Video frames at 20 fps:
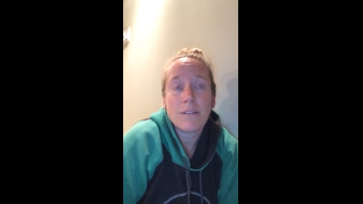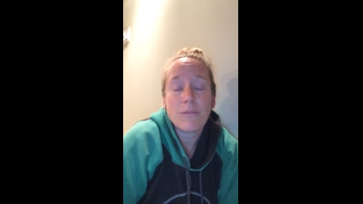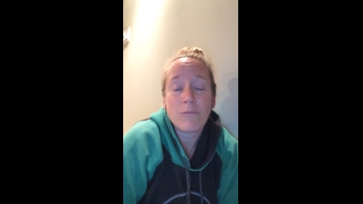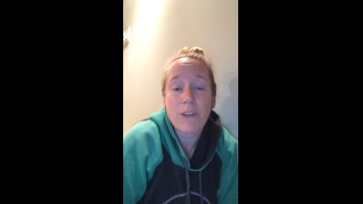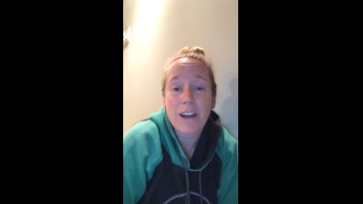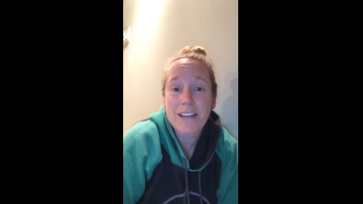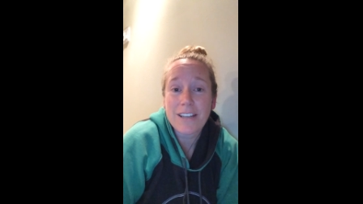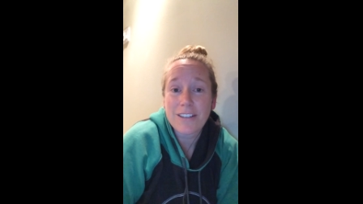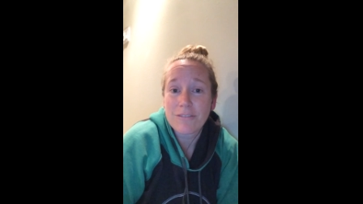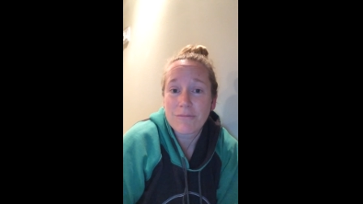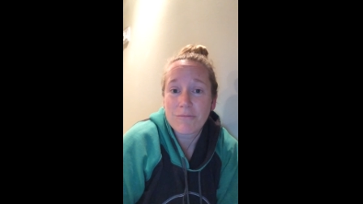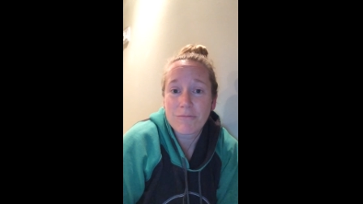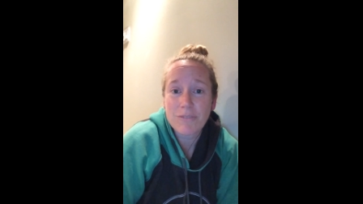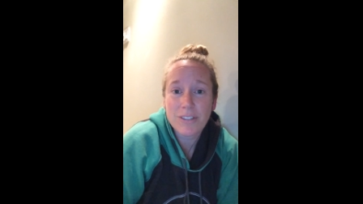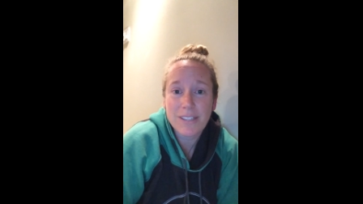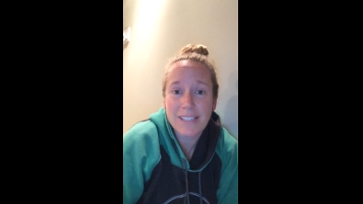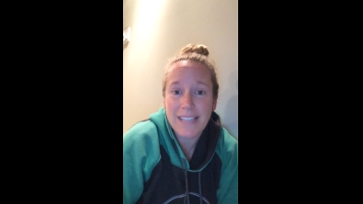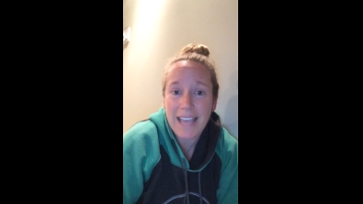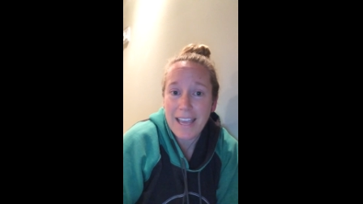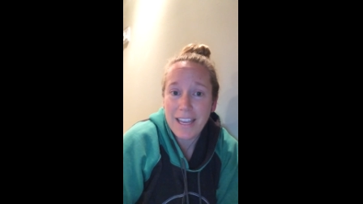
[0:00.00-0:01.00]
write in
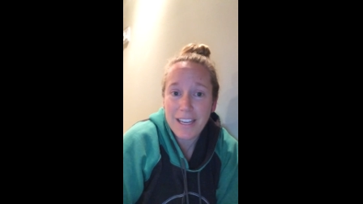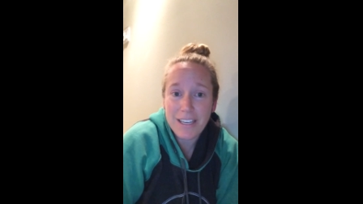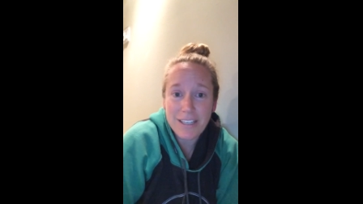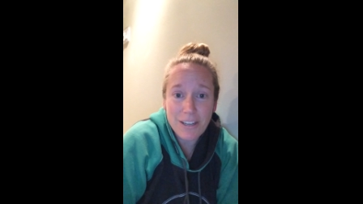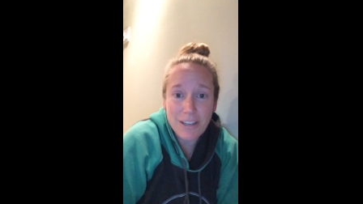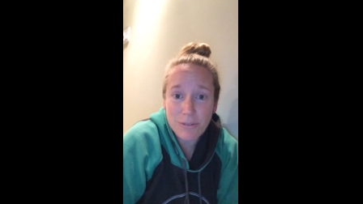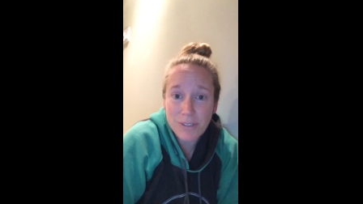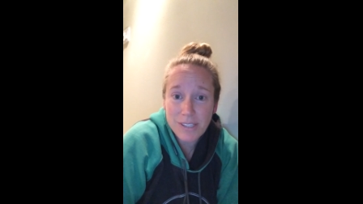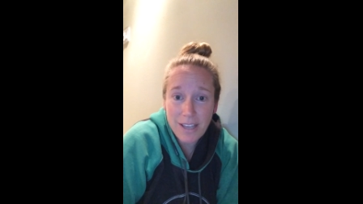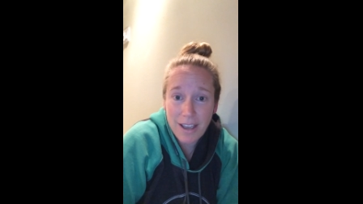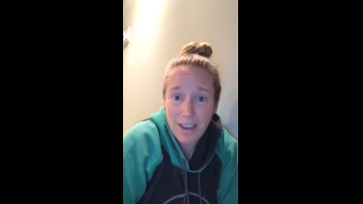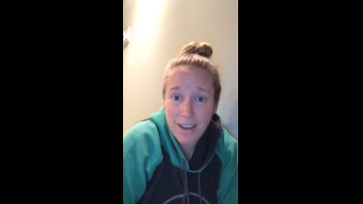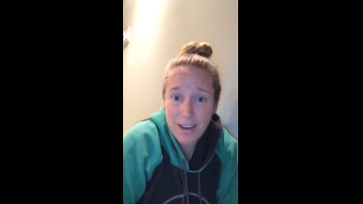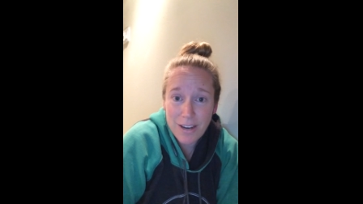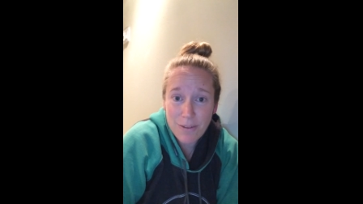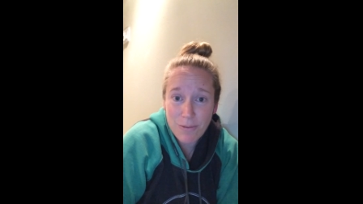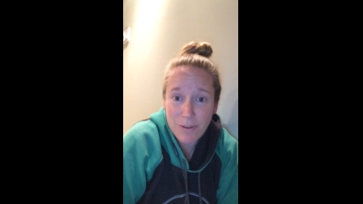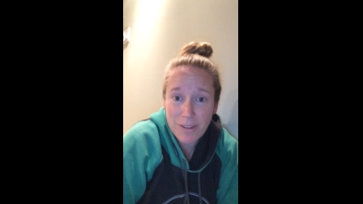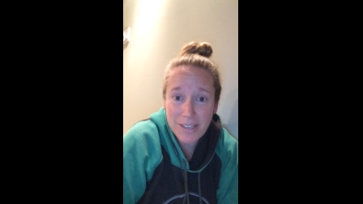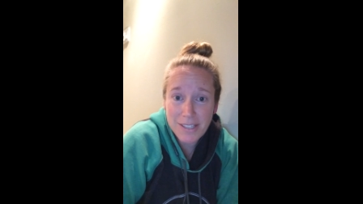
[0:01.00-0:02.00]
sand
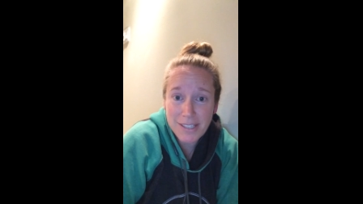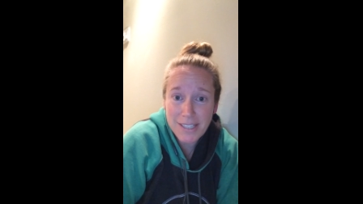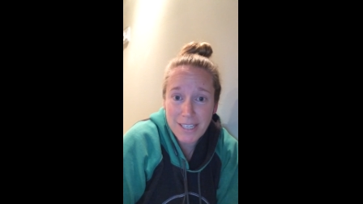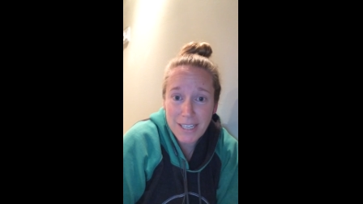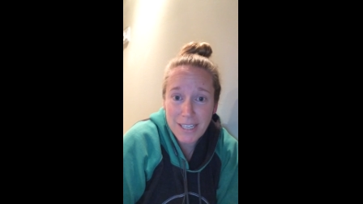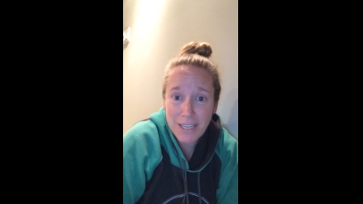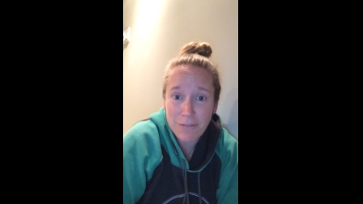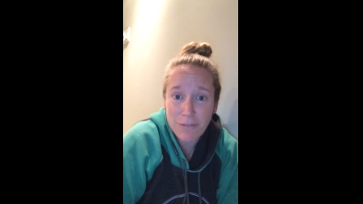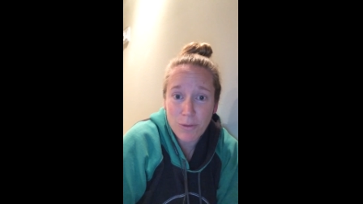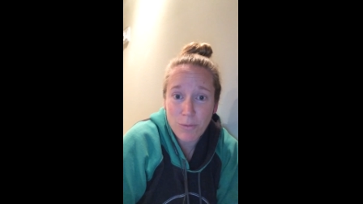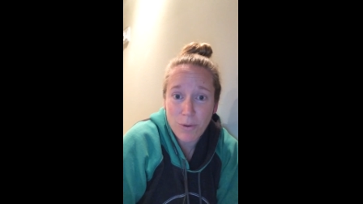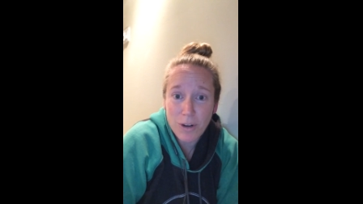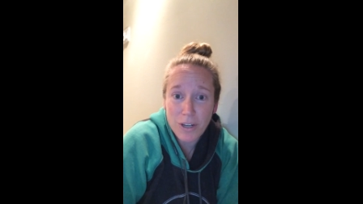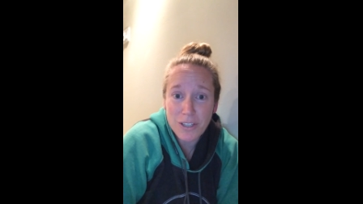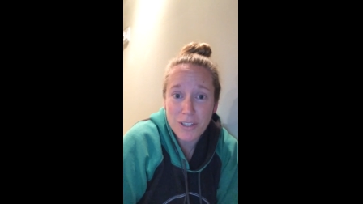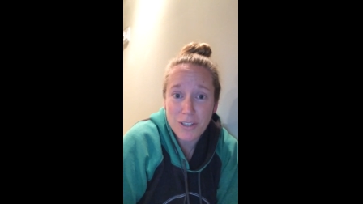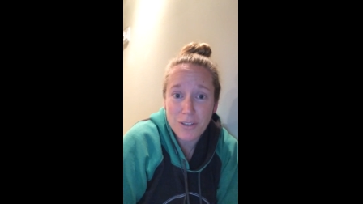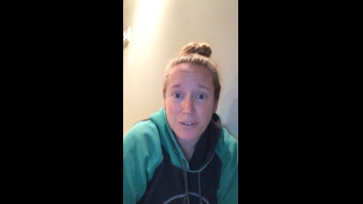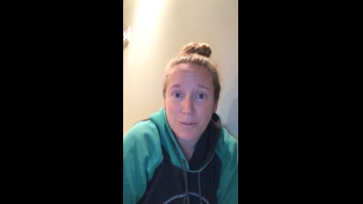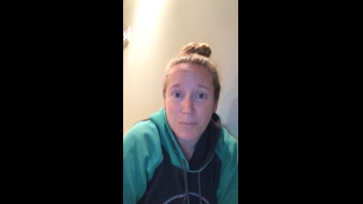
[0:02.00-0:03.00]
outside with a stick if you
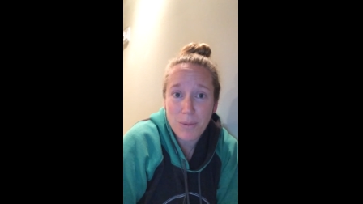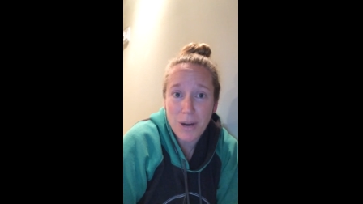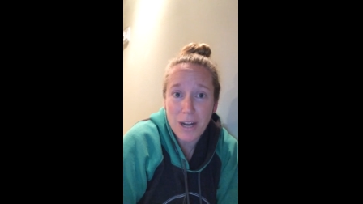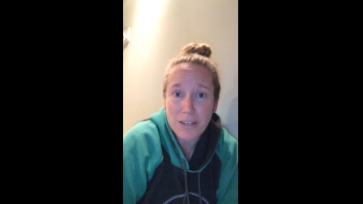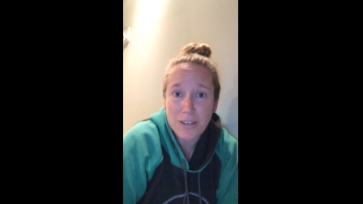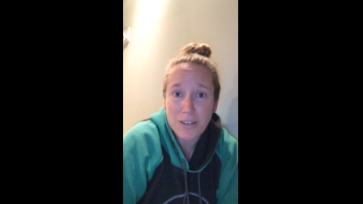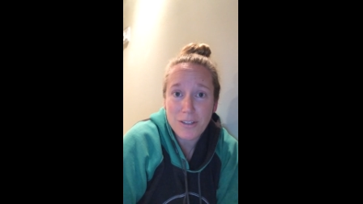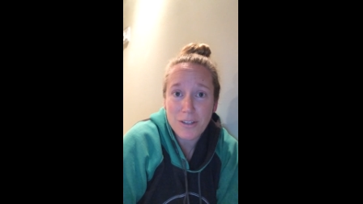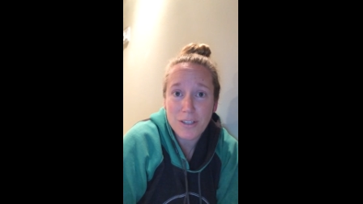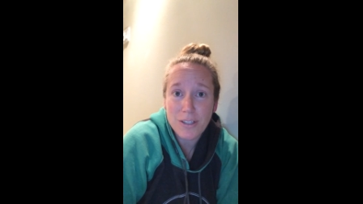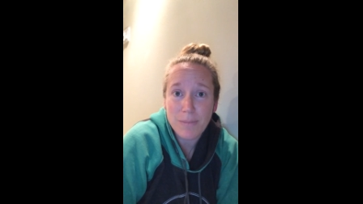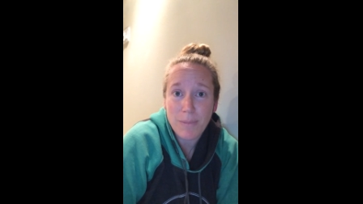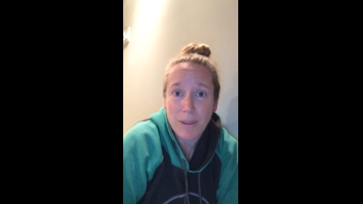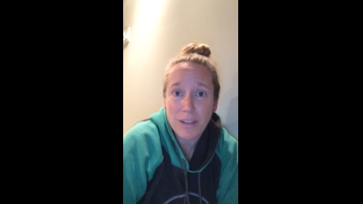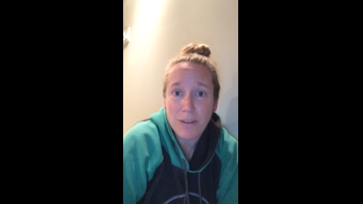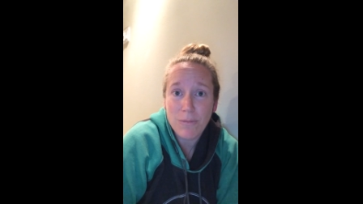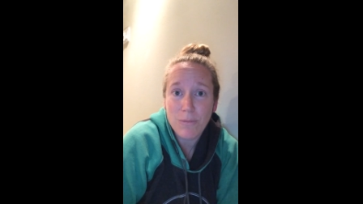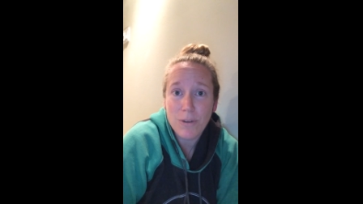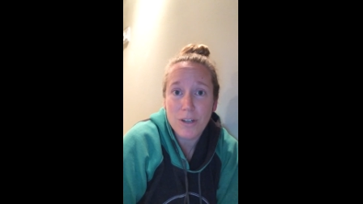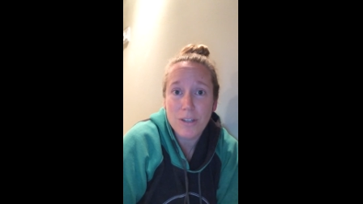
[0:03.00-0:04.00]
wanted to to practice your
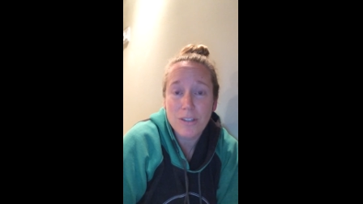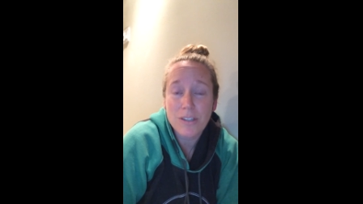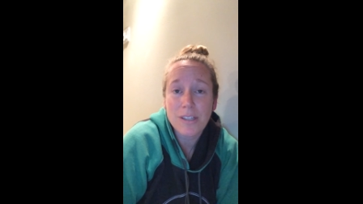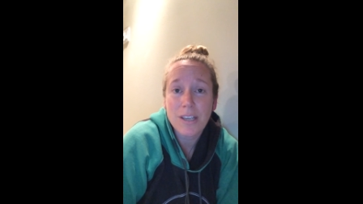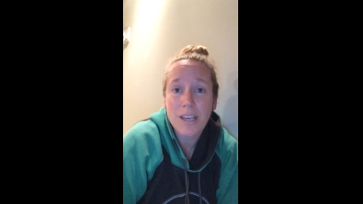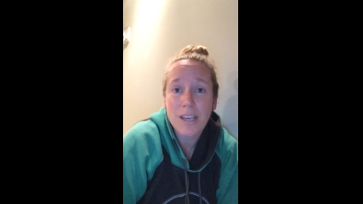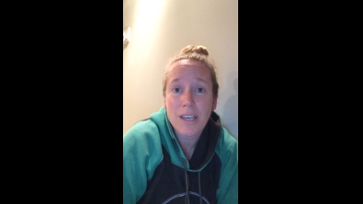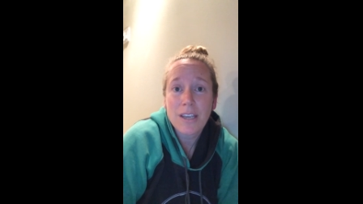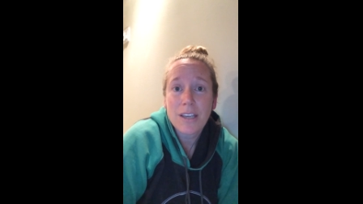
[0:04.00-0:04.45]
spelling words.